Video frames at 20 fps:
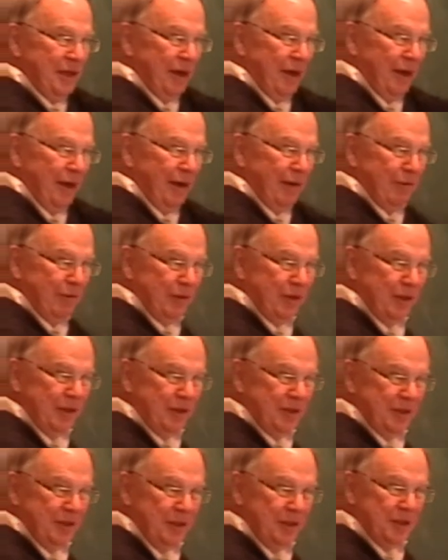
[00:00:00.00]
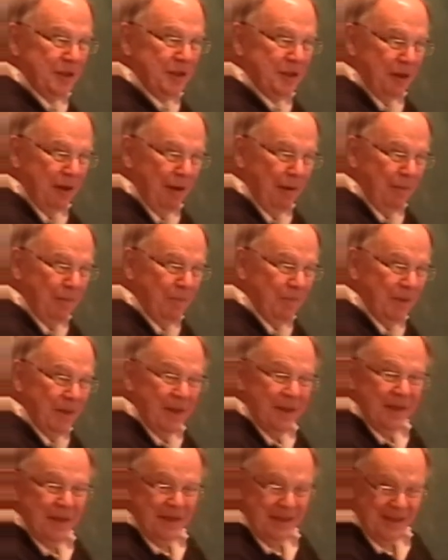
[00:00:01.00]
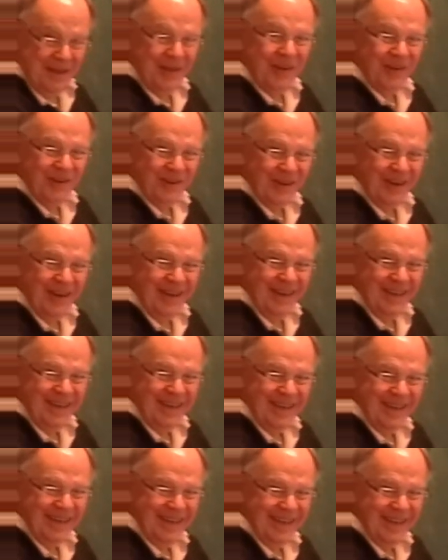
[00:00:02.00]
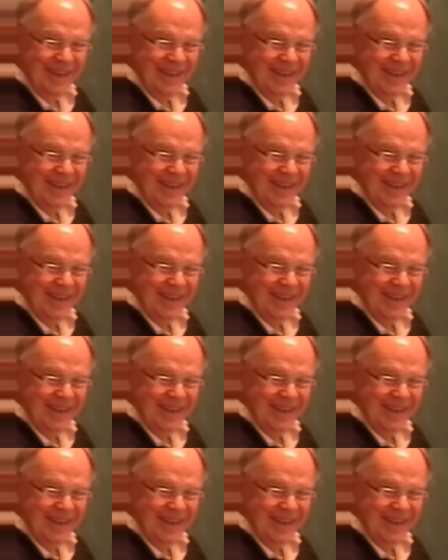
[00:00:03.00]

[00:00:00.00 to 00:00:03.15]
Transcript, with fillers: di with things in this sum, right?